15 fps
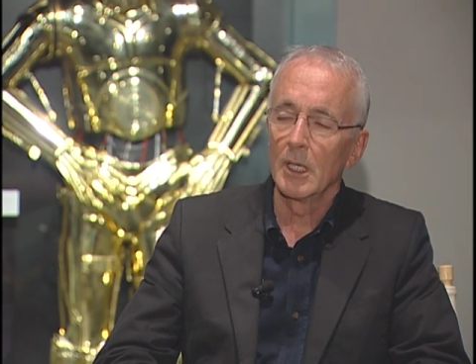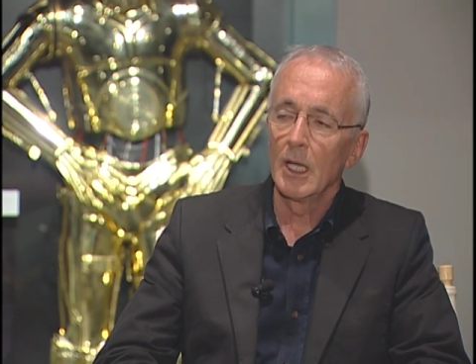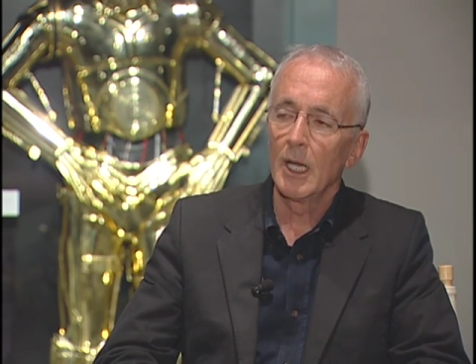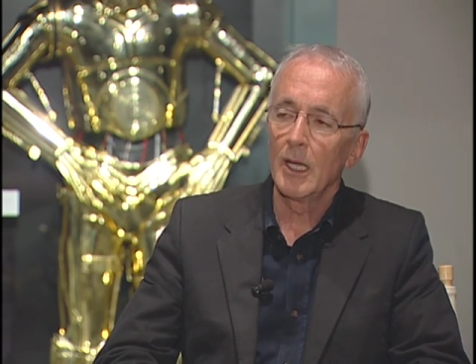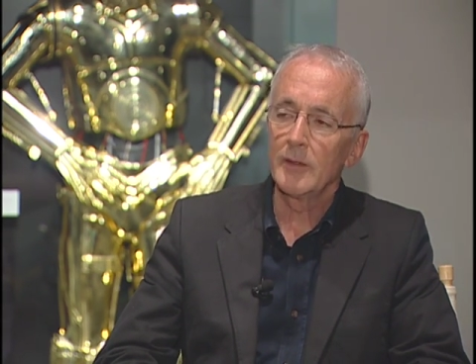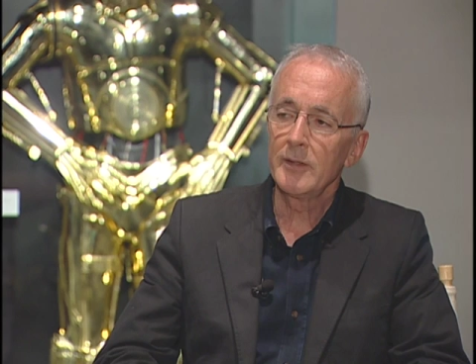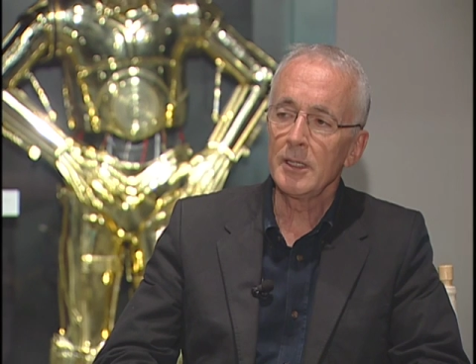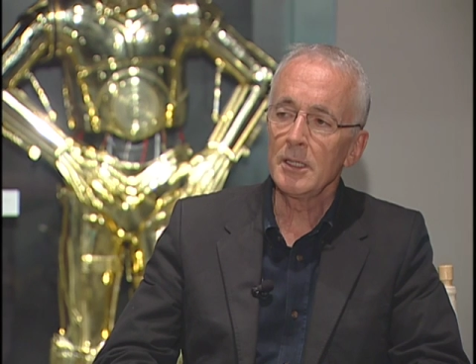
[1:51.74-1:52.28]

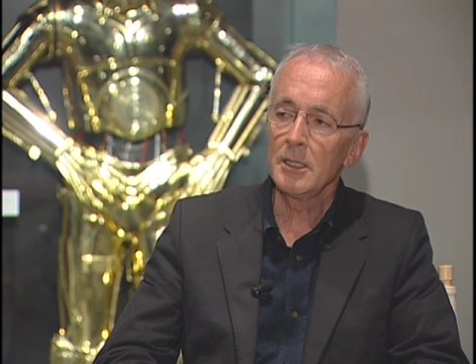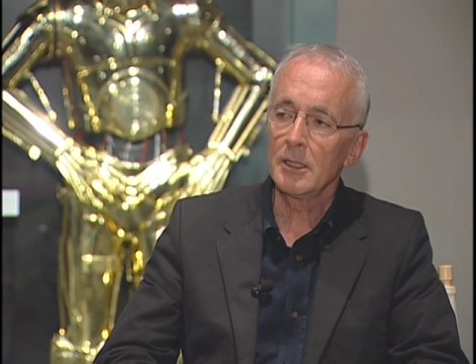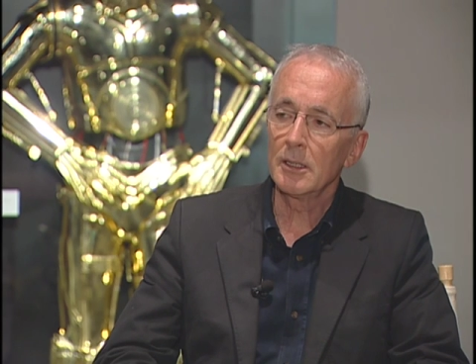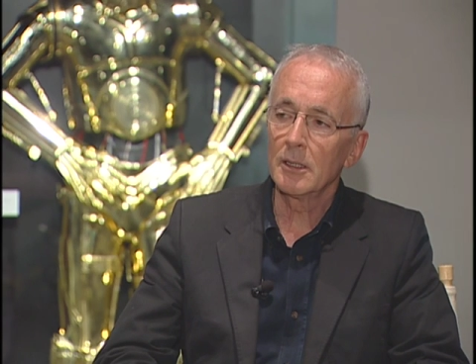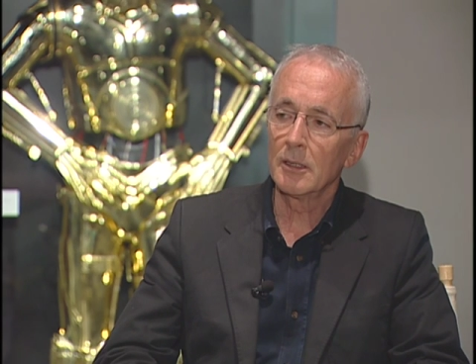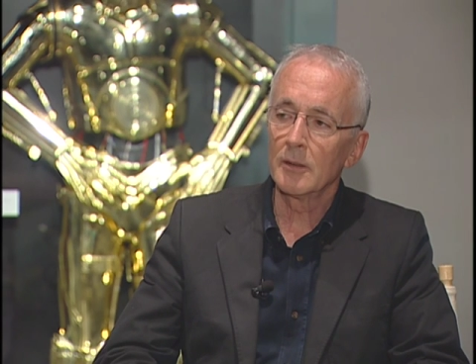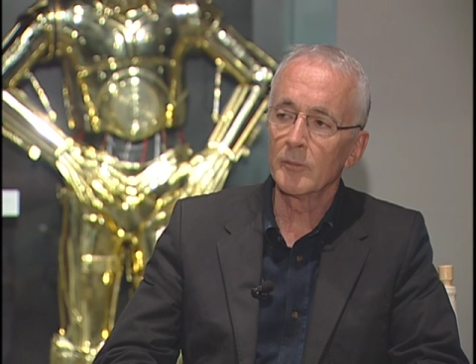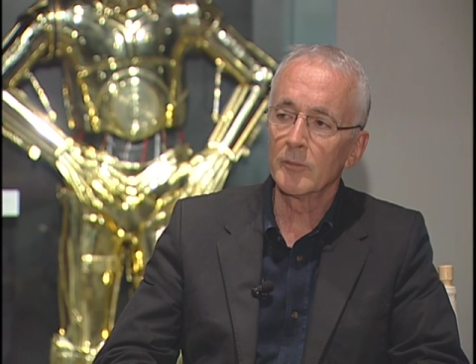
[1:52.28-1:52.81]
I think
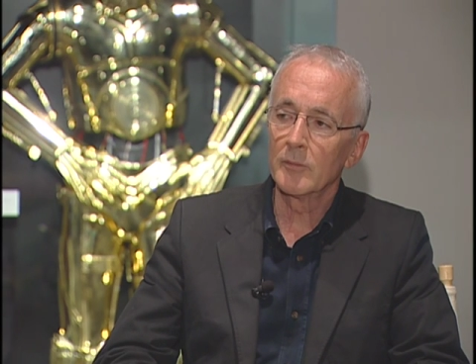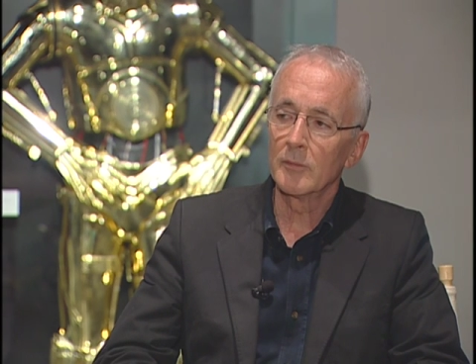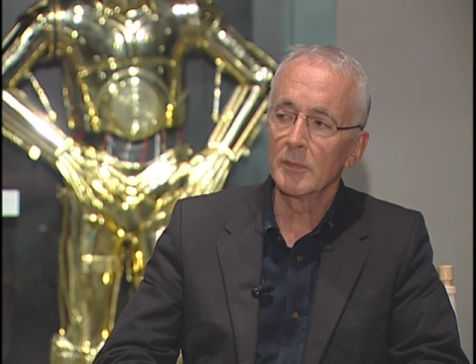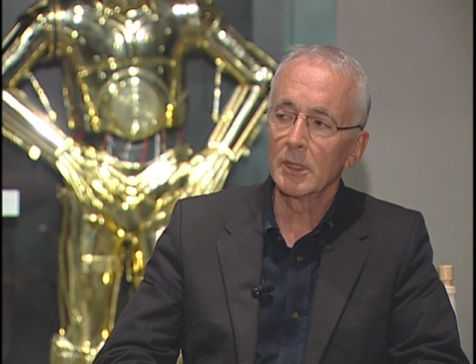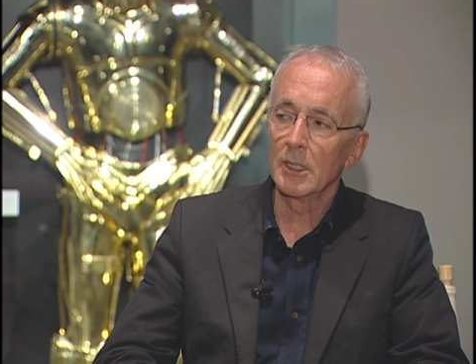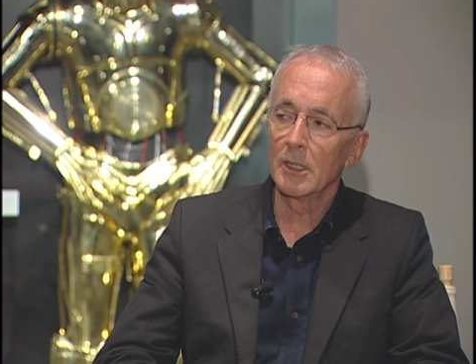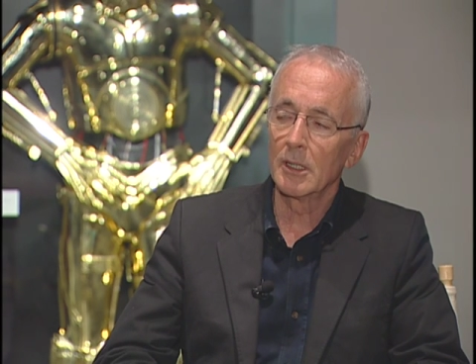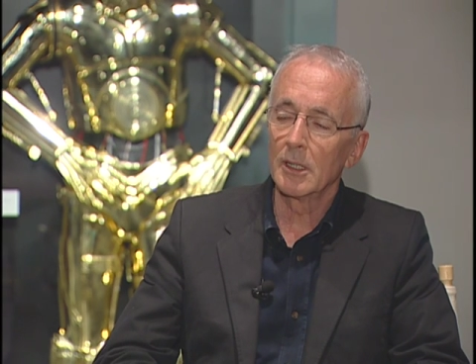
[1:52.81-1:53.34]
in
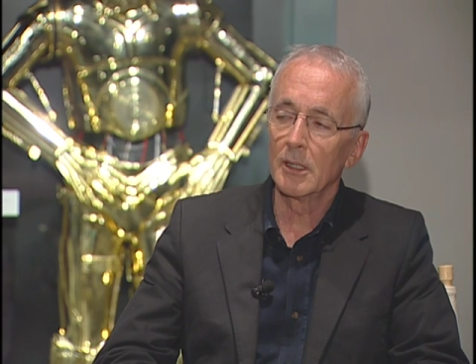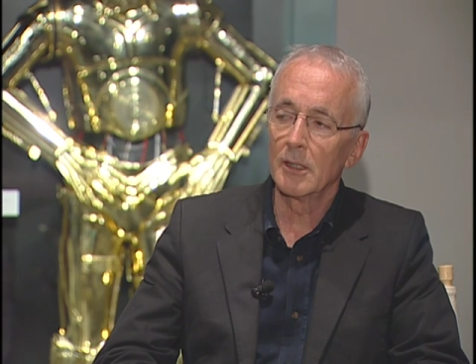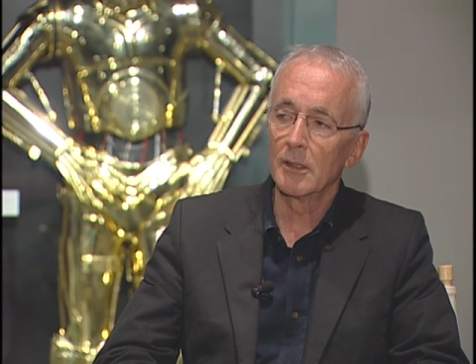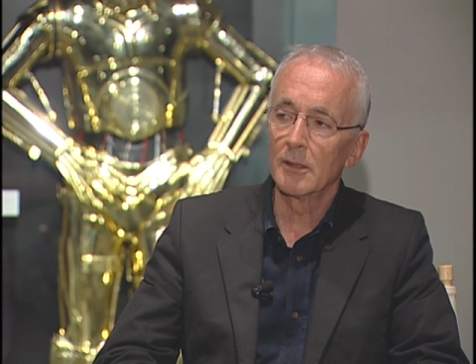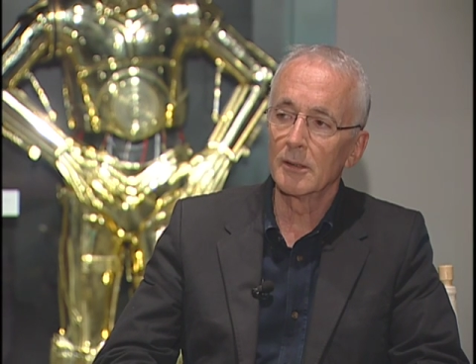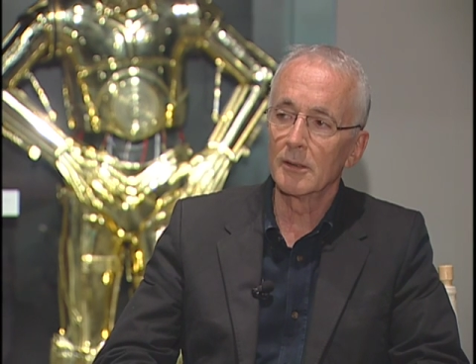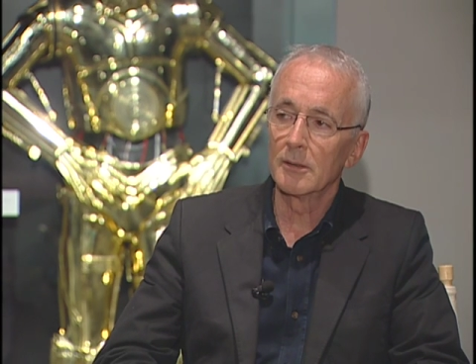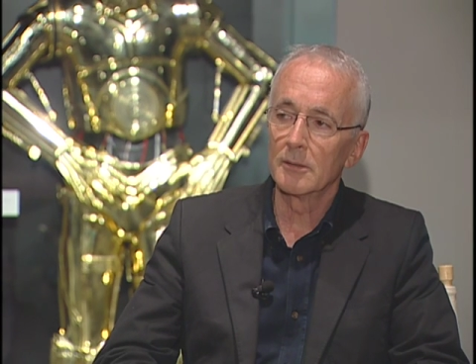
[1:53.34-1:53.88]

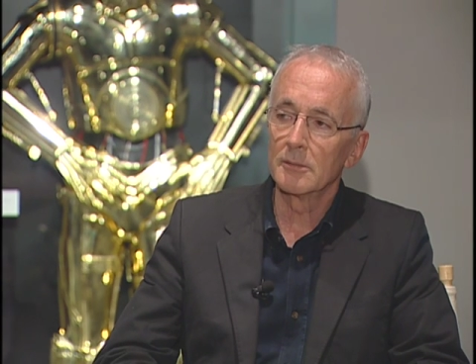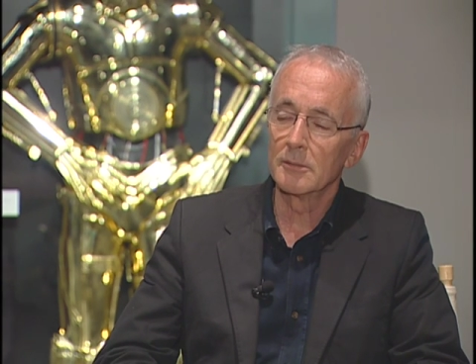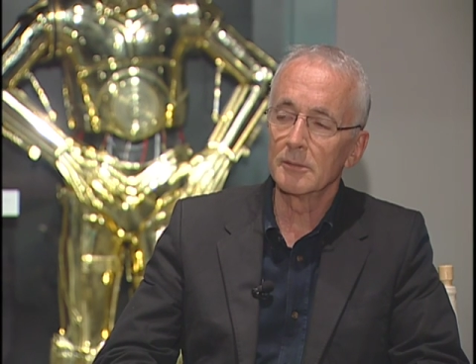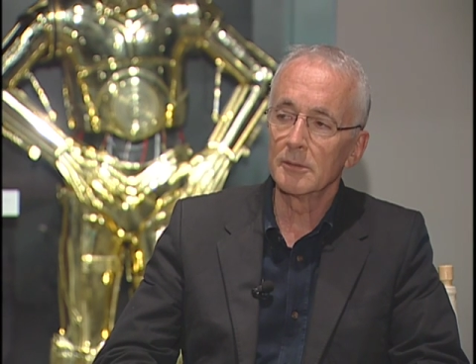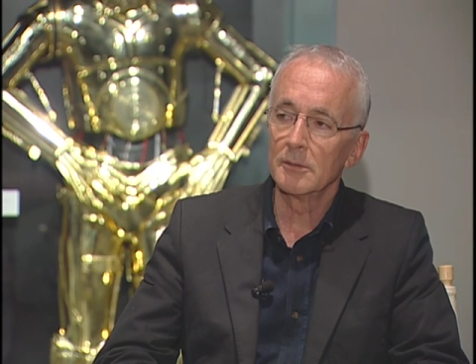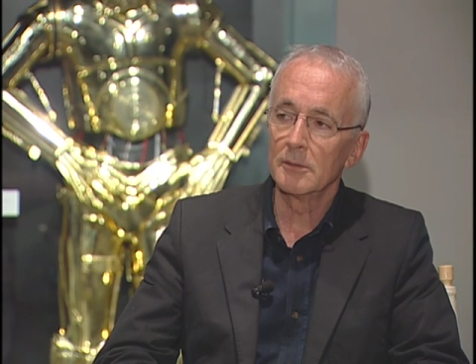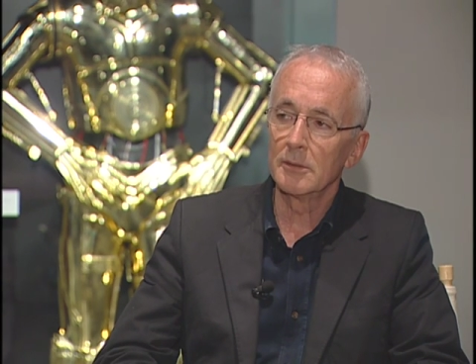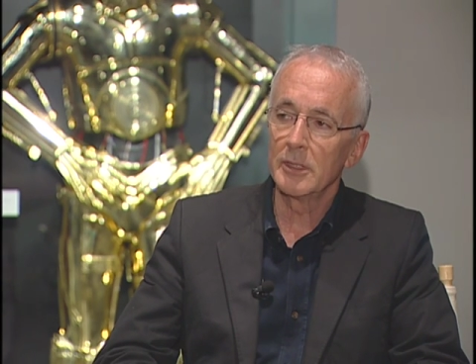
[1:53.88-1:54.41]

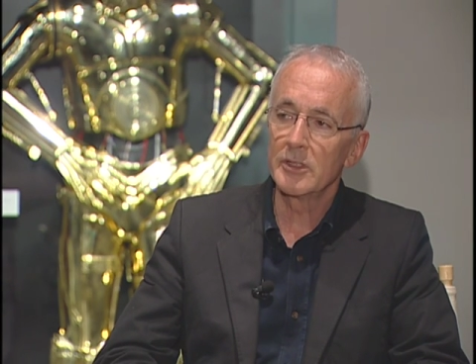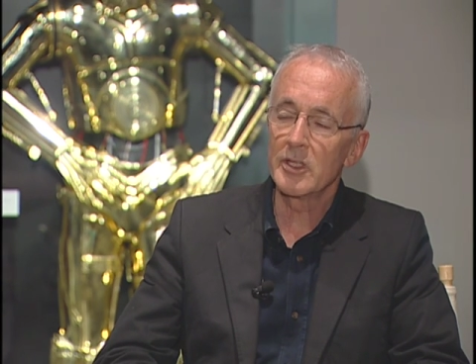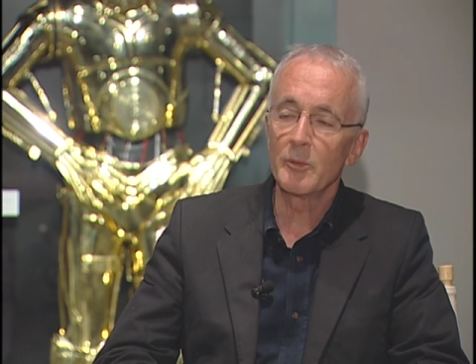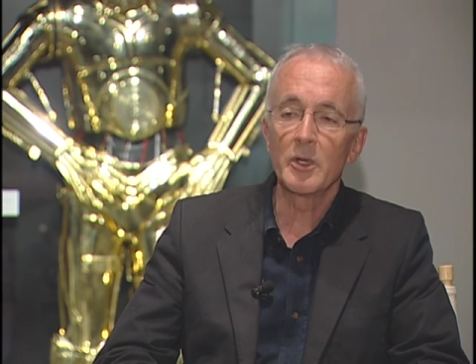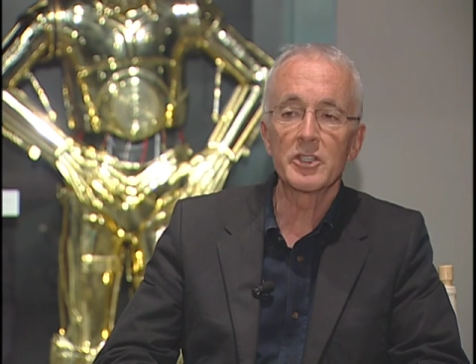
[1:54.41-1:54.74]
some